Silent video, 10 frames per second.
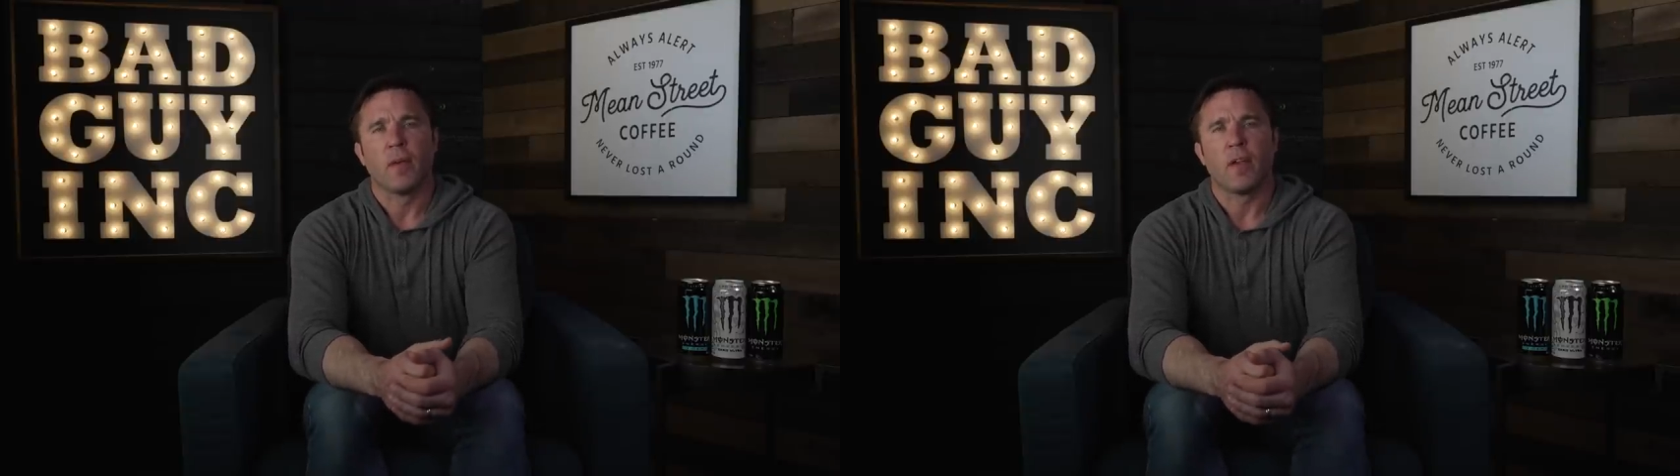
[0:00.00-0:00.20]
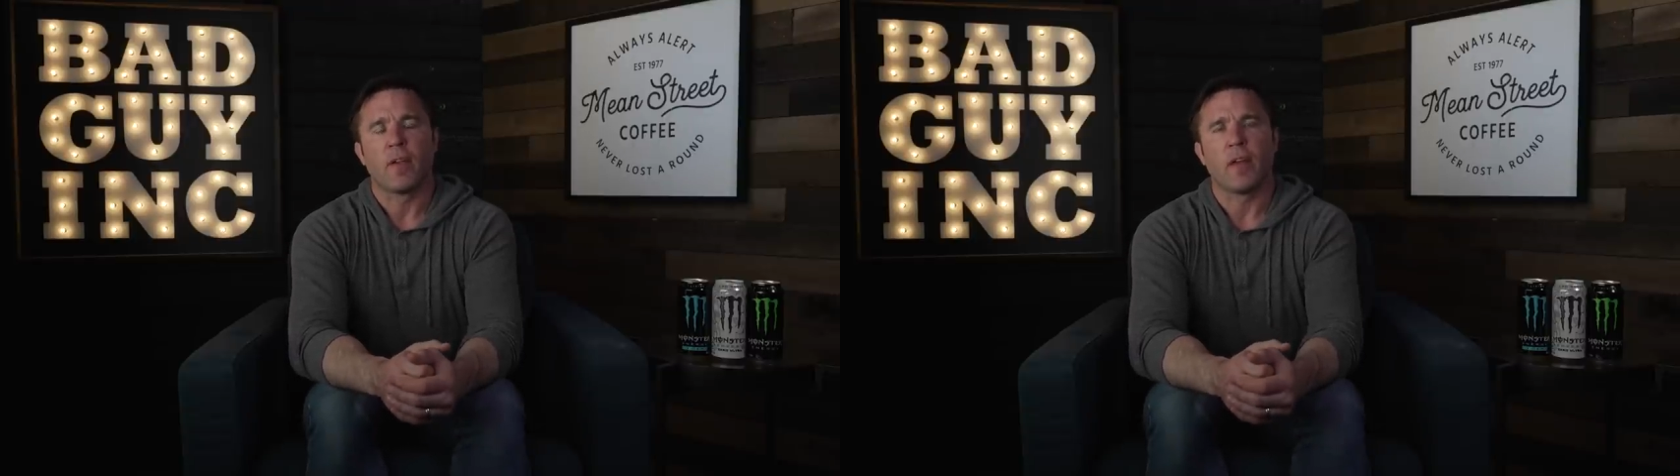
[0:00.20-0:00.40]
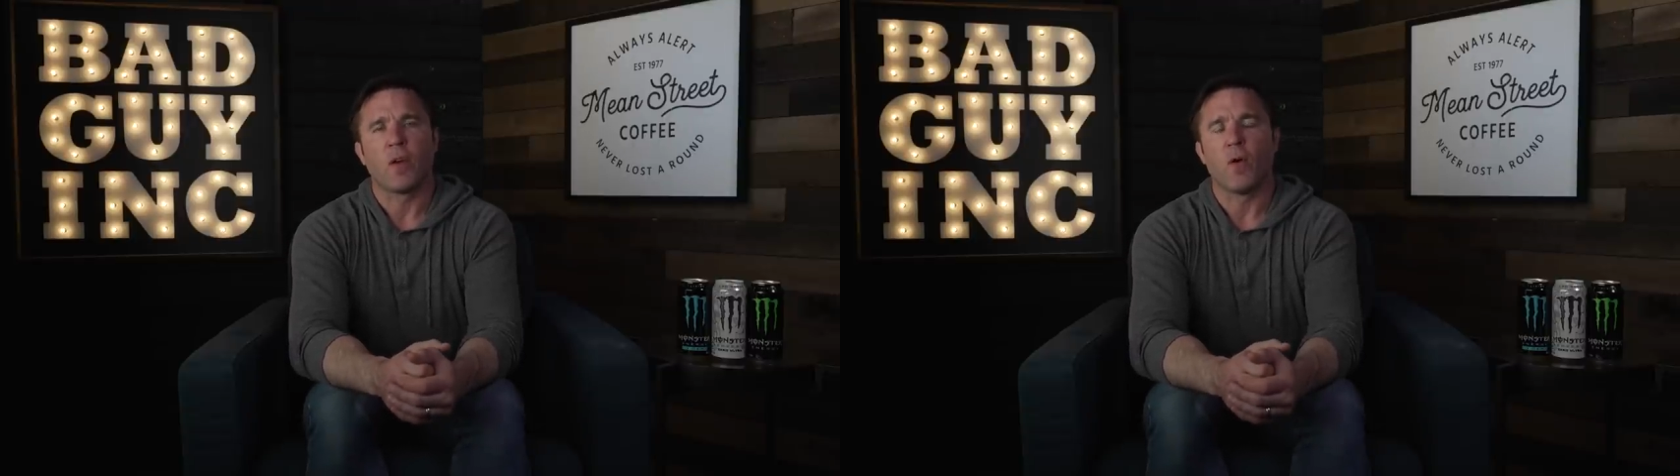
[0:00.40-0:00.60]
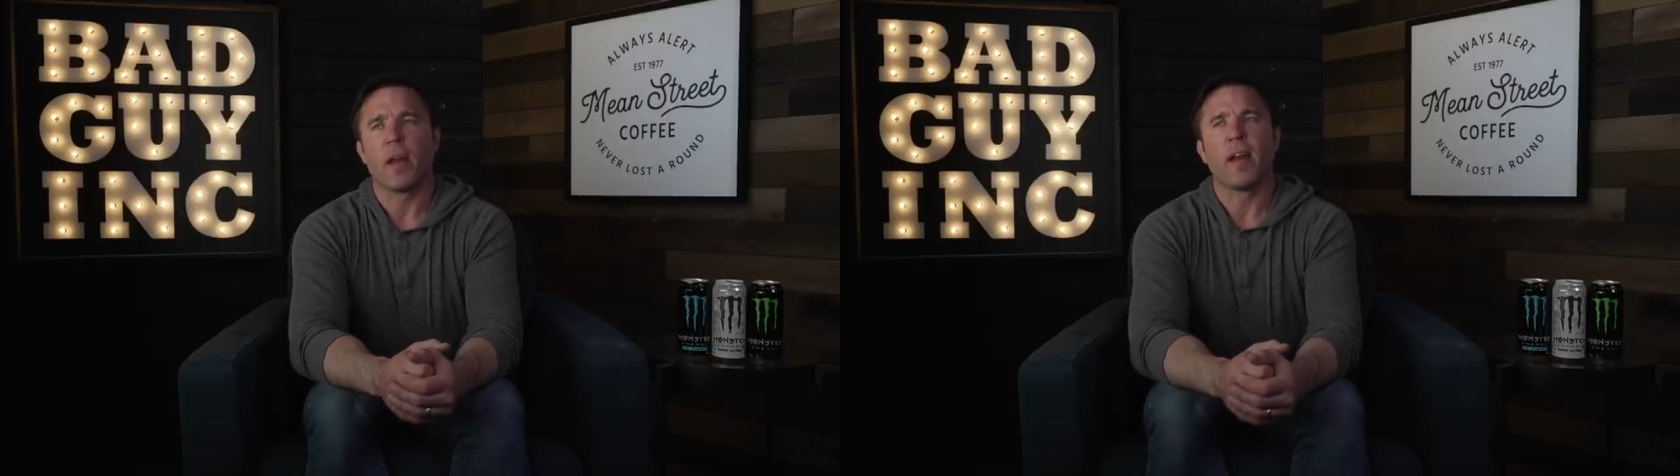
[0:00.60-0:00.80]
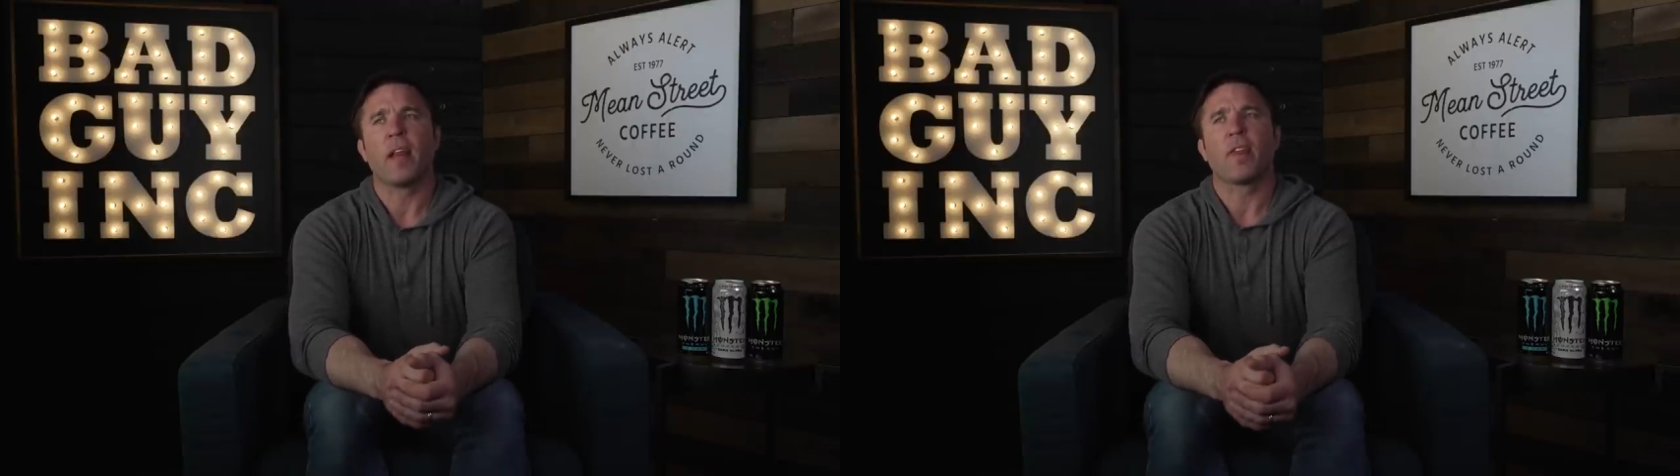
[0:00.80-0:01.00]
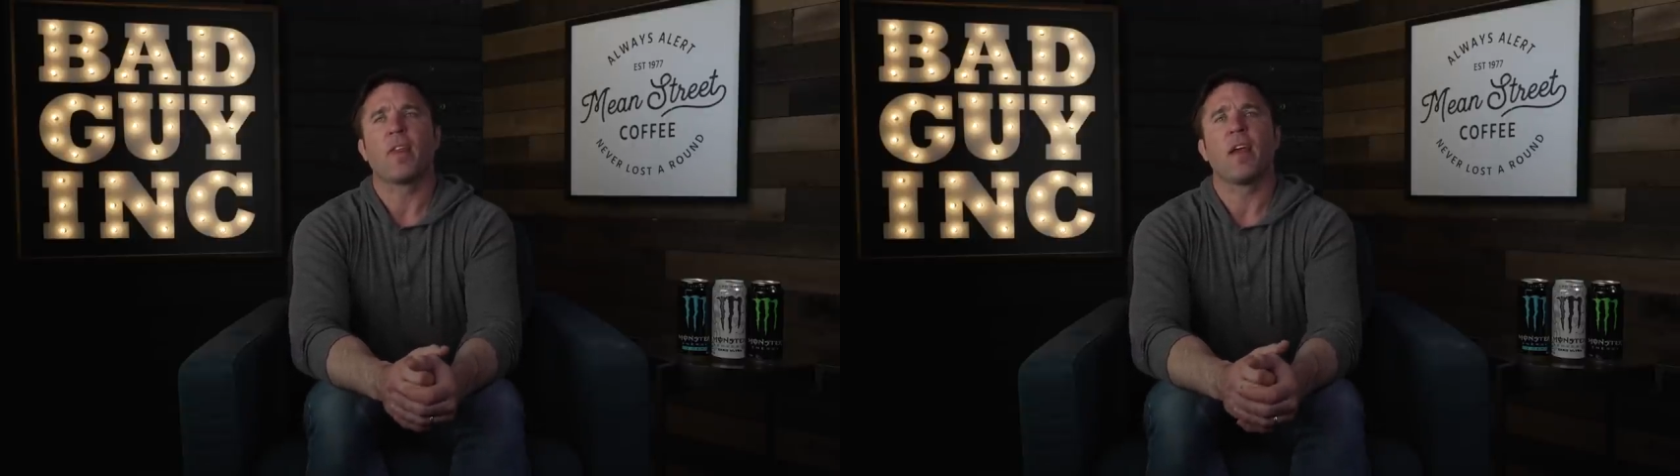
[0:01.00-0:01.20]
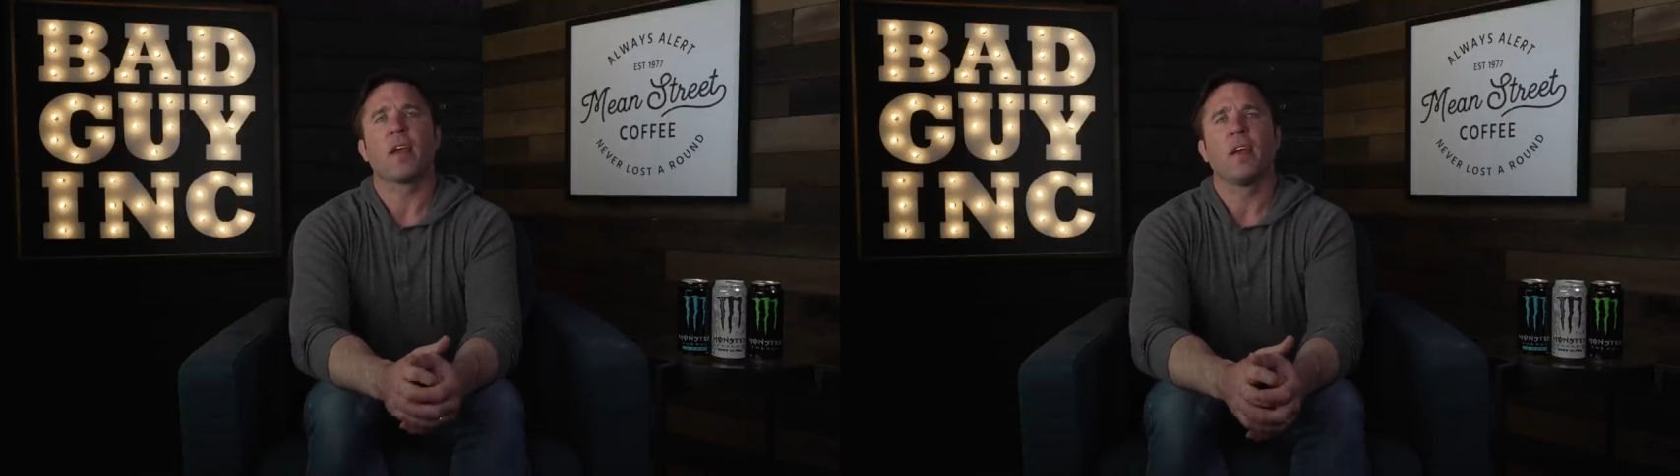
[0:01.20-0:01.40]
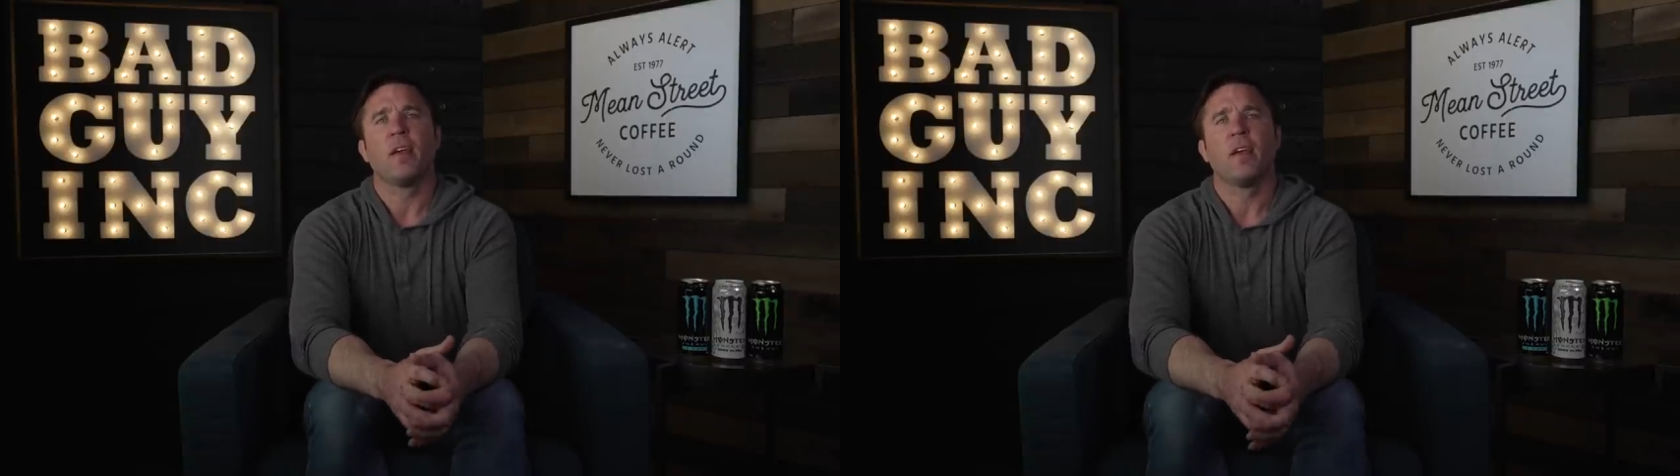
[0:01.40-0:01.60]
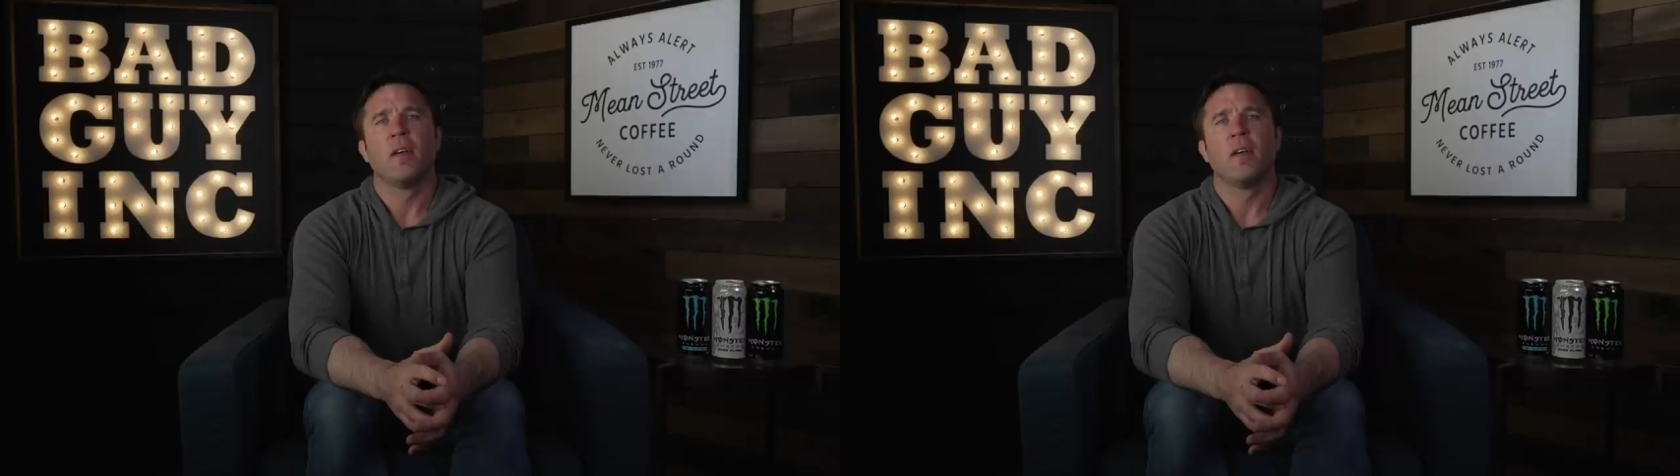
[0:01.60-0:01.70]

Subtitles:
He said, don't eat anything